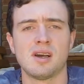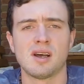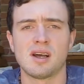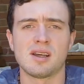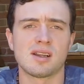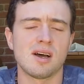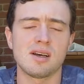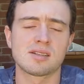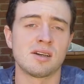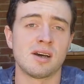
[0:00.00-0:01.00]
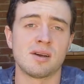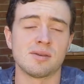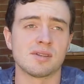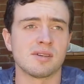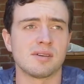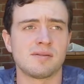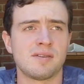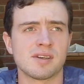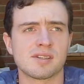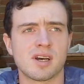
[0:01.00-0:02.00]
I think last night was the
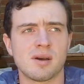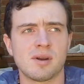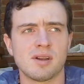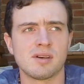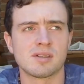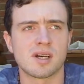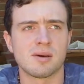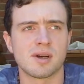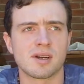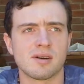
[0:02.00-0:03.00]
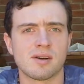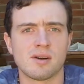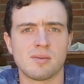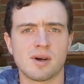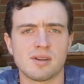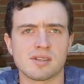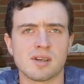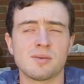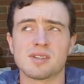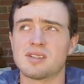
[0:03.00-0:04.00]
first time in a long time I'd gotten home while the
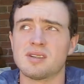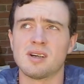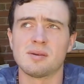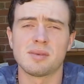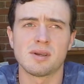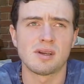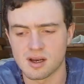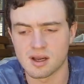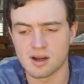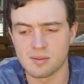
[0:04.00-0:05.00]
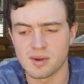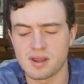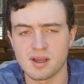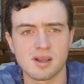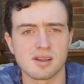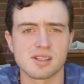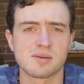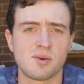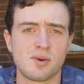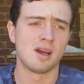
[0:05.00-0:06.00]
sun was still up. It got me thinking this
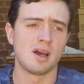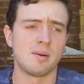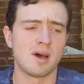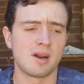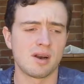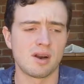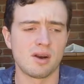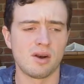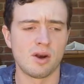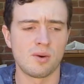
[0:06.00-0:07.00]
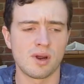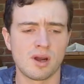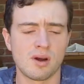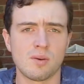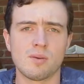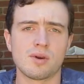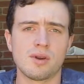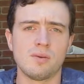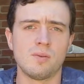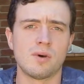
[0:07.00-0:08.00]
morning about knowing what
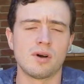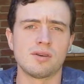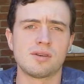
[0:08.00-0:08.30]
you want.